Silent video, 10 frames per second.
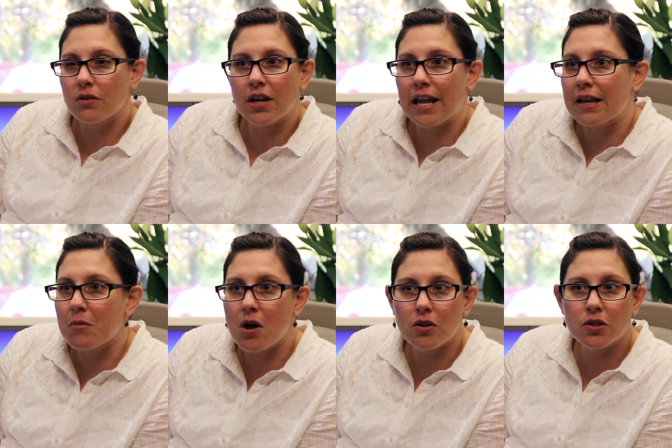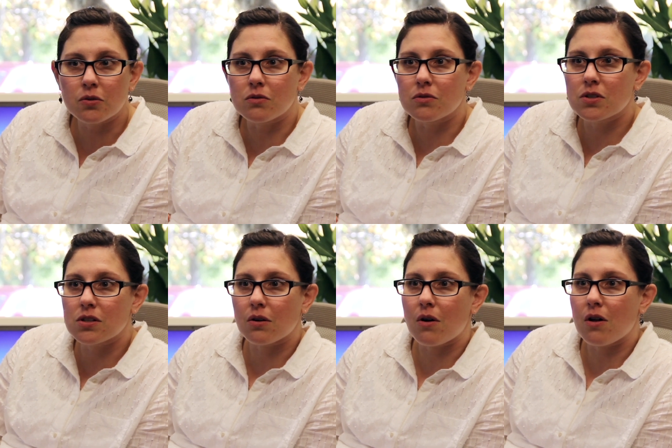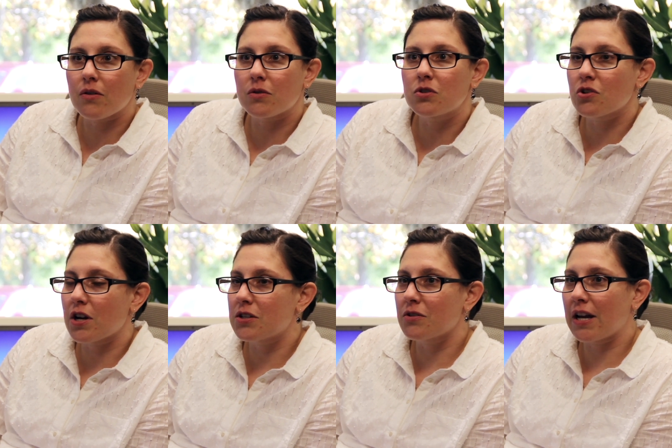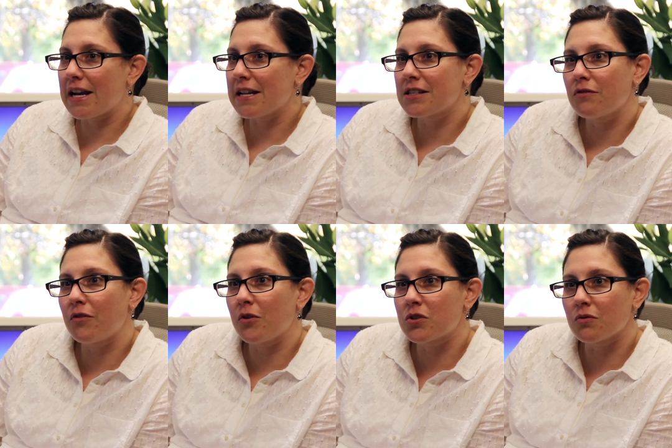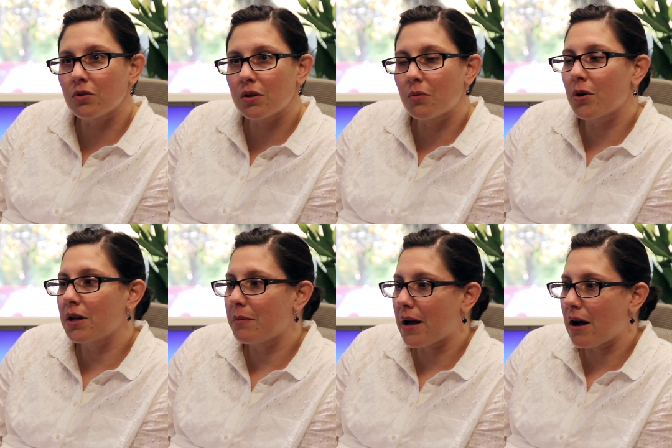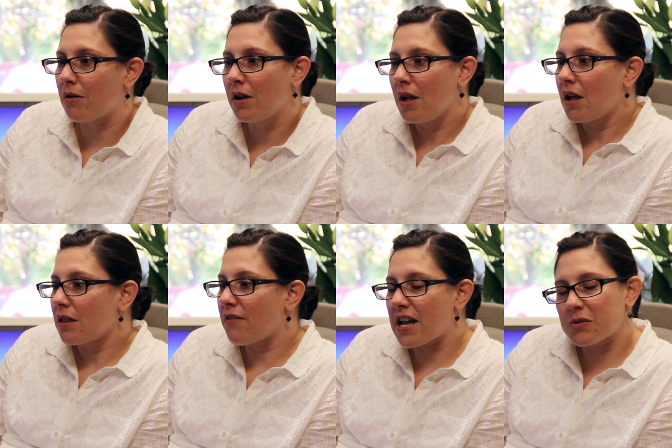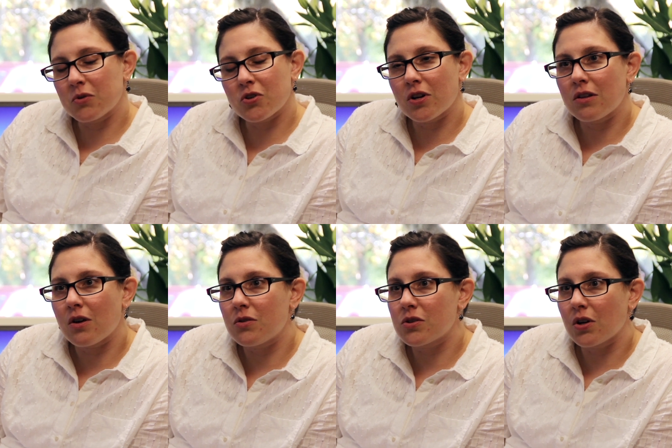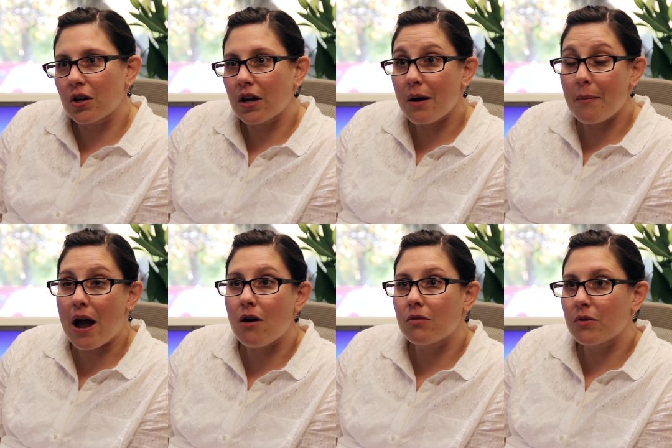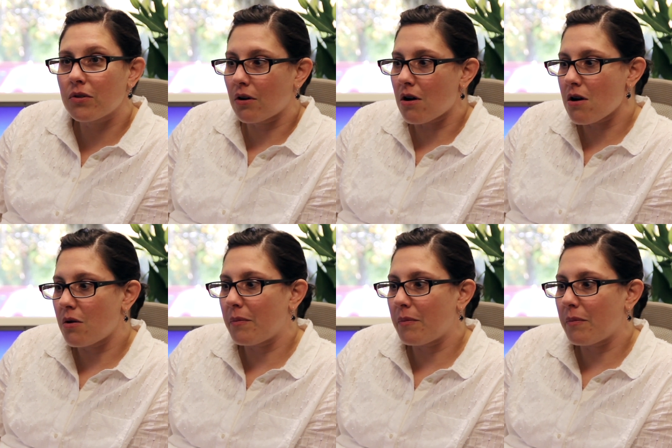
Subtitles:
organic molecules, so all those trace organics that folks are really worried about, the vast majority of those are going to come out with the RO